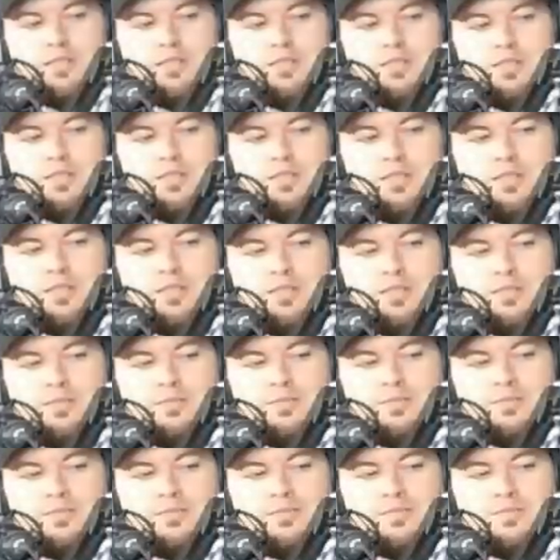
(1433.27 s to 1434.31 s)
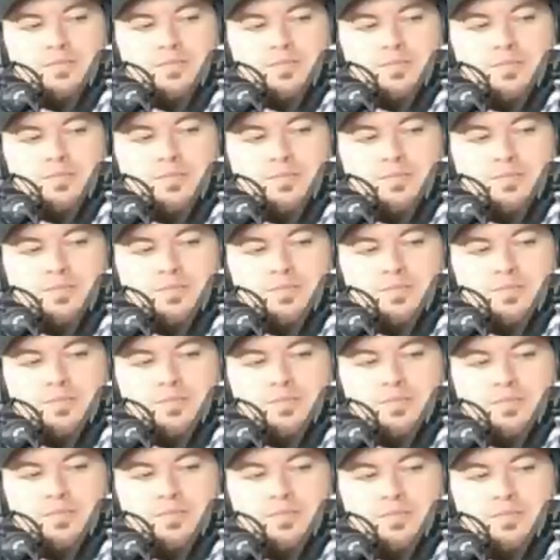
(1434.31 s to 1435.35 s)

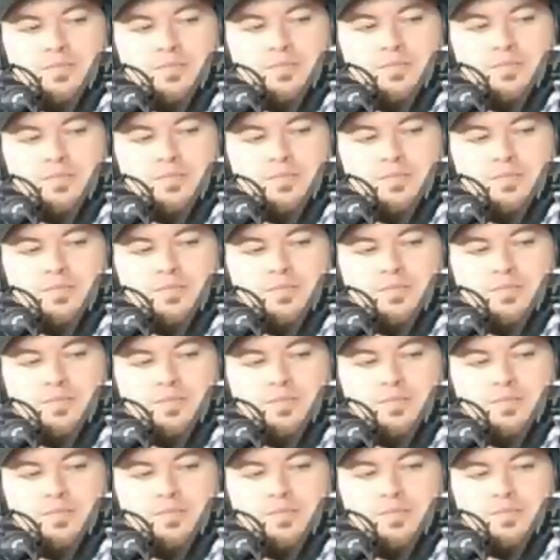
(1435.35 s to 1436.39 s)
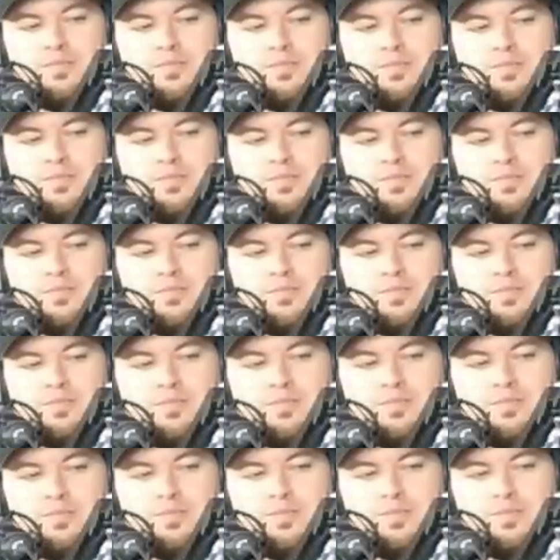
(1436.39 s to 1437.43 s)

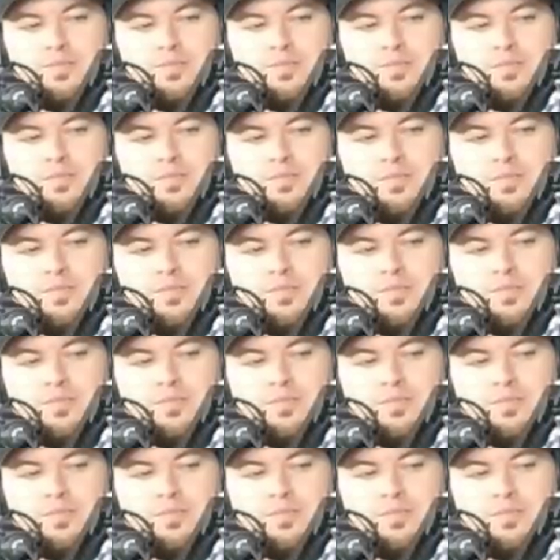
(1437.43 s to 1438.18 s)
(not speaking)